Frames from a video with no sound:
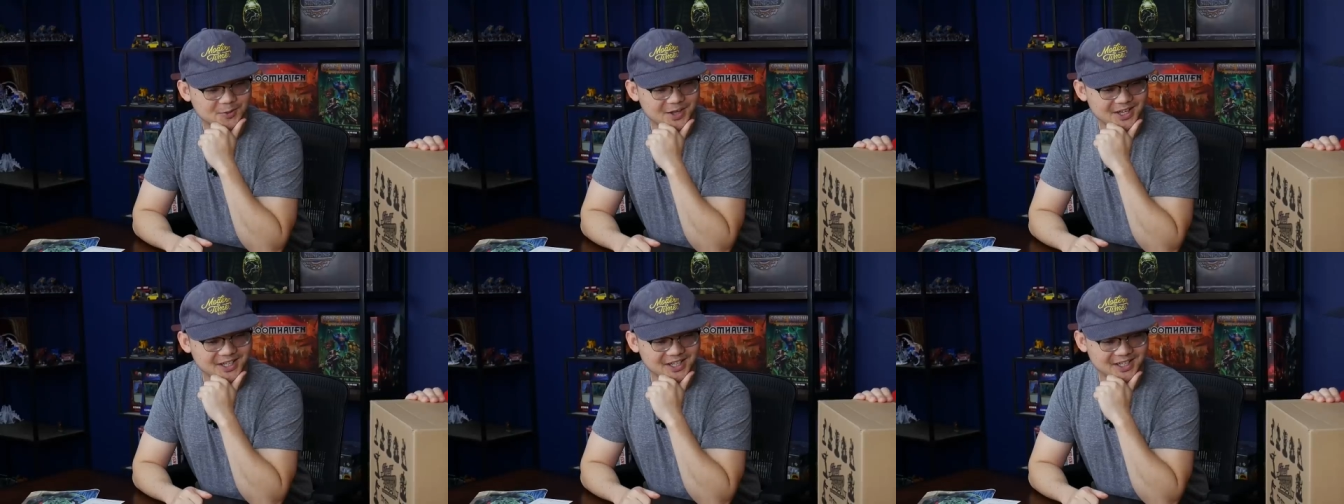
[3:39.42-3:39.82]
Do
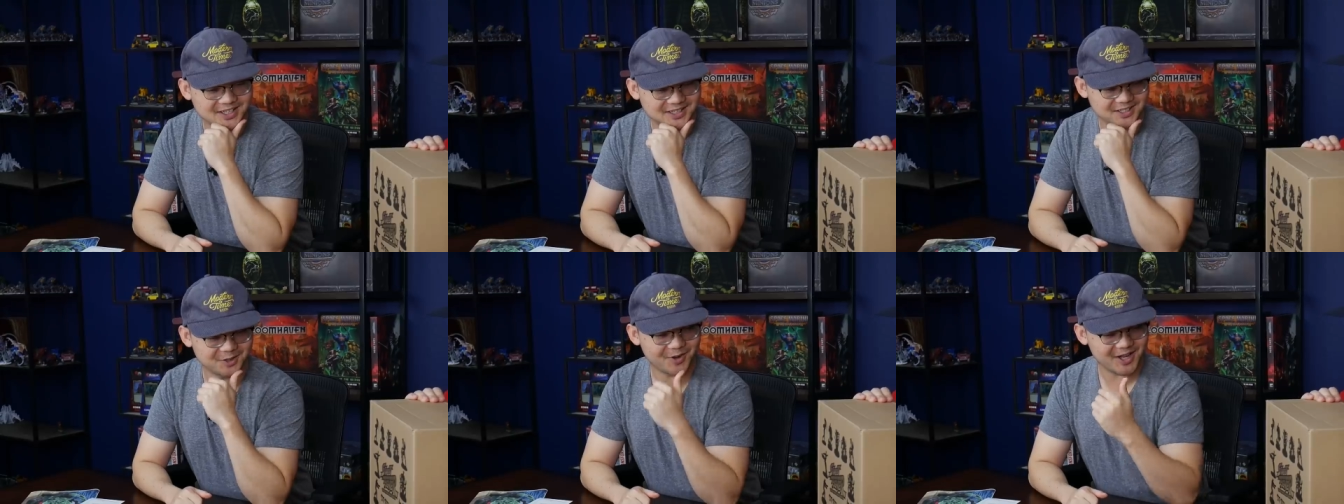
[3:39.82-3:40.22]
you want to
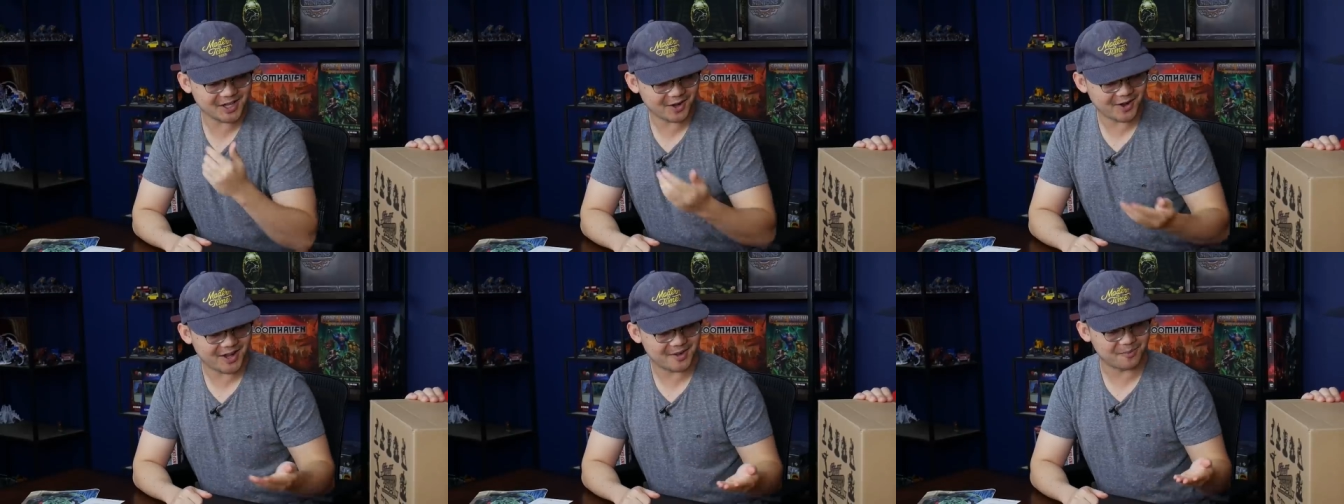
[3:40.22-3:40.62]
do you
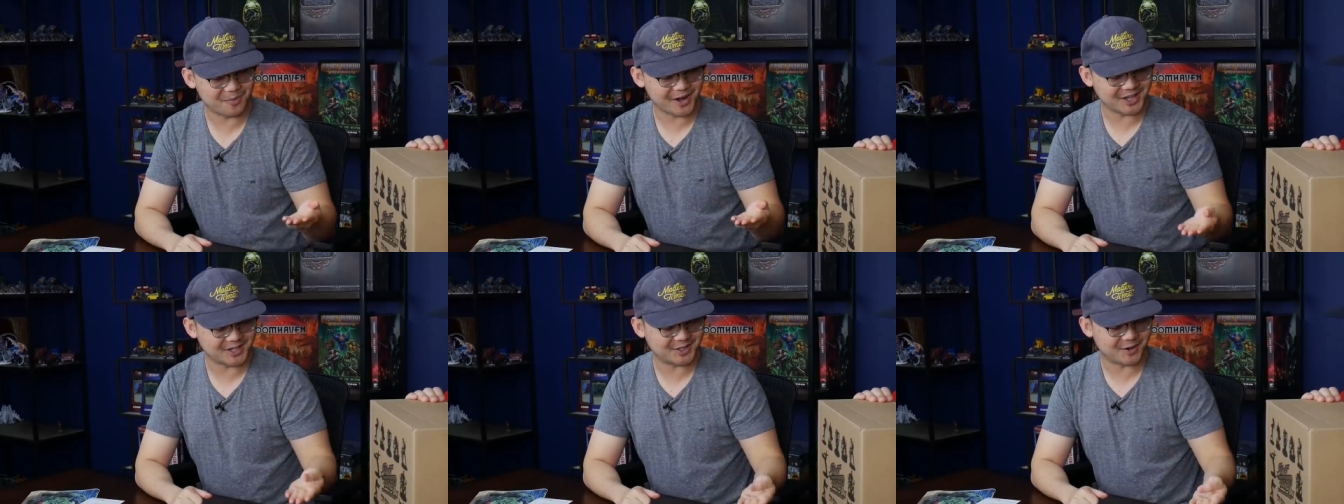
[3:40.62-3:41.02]
want to go ahead
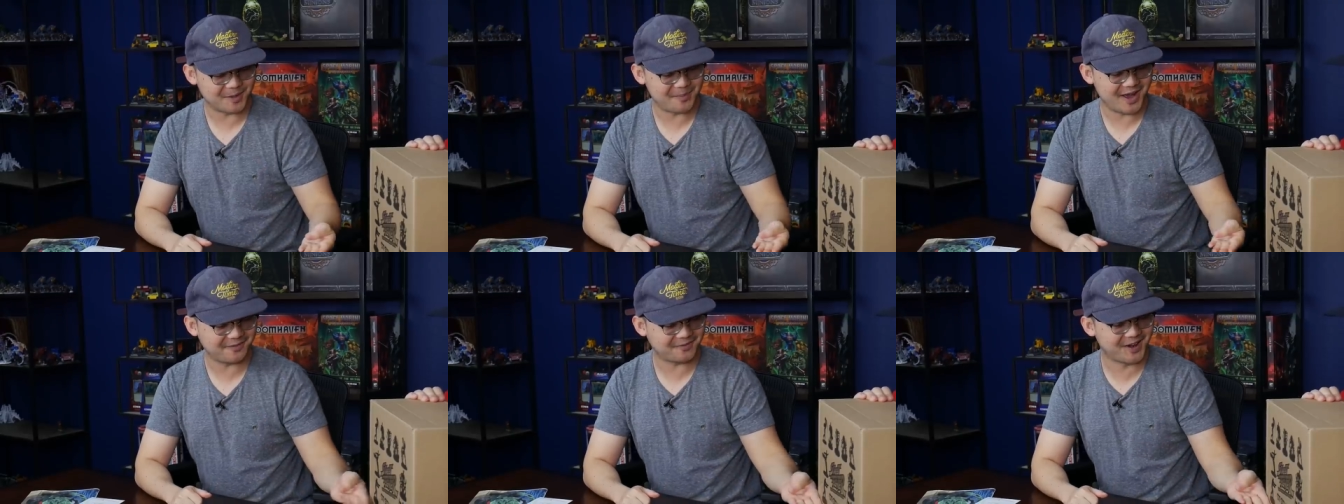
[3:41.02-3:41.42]
and break into
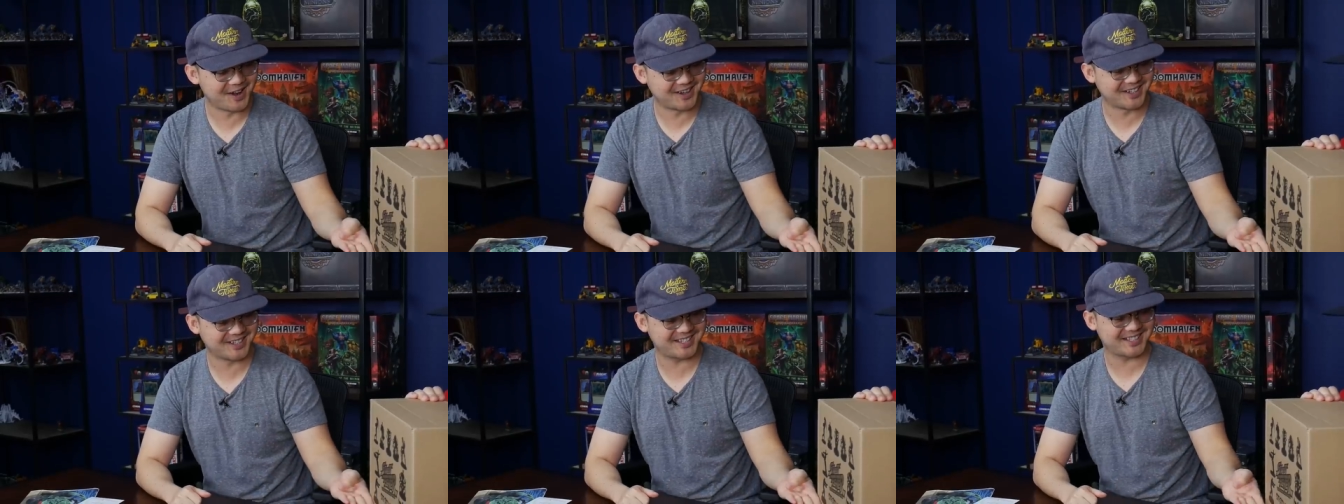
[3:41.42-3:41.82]
our bet
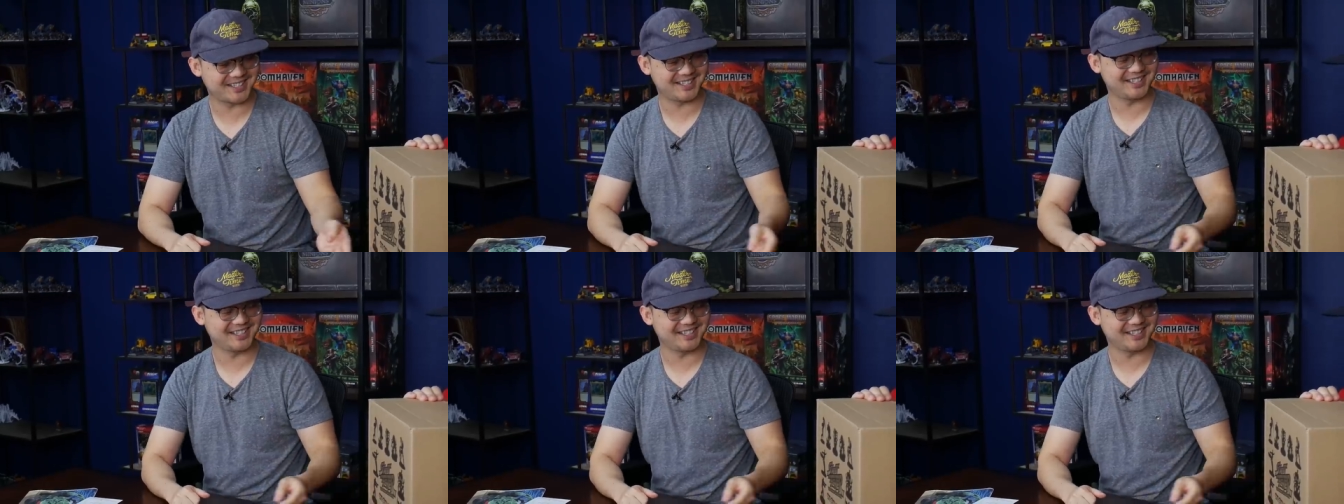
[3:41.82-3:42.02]
first?